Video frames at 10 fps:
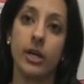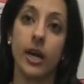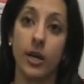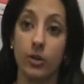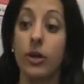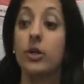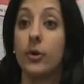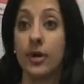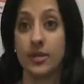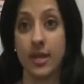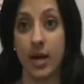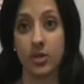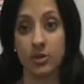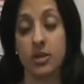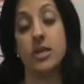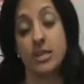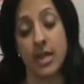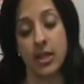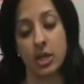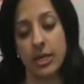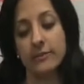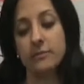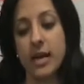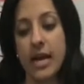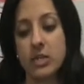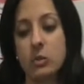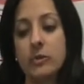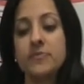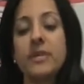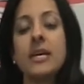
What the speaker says: 8th grade going into 9th grade, into high school.